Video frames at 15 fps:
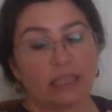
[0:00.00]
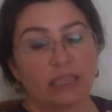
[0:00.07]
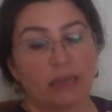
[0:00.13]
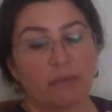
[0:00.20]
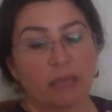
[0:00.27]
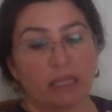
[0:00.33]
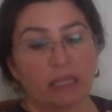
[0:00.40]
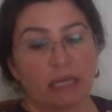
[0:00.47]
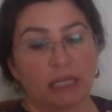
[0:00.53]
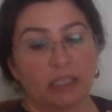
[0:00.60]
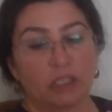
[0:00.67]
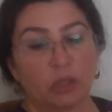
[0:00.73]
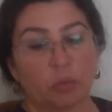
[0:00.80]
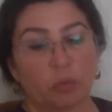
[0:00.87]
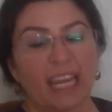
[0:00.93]
the ability
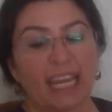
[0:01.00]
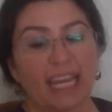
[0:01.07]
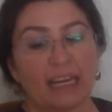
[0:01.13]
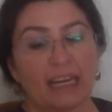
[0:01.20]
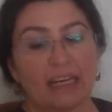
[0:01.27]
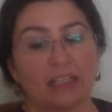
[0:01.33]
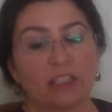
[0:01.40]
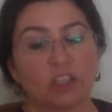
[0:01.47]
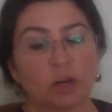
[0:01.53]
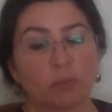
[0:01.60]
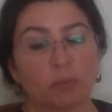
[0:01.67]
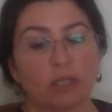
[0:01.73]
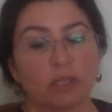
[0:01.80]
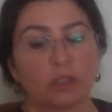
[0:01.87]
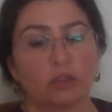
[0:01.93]
to read and
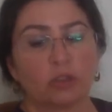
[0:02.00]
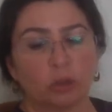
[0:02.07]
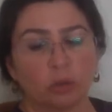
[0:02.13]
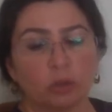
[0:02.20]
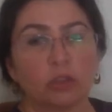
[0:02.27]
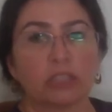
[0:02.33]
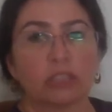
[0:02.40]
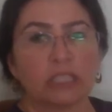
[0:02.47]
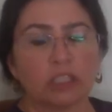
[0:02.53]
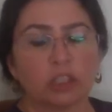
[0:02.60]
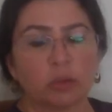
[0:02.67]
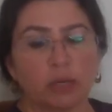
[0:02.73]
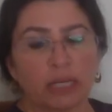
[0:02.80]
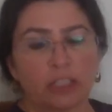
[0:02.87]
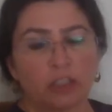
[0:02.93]
interpret social
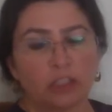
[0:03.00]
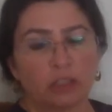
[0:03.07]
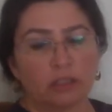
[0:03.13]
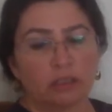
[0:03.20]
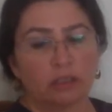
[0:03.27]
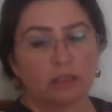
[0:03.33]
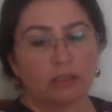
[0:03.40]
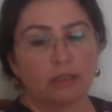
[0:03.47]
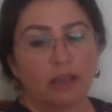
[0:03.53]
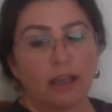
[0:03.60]
situations.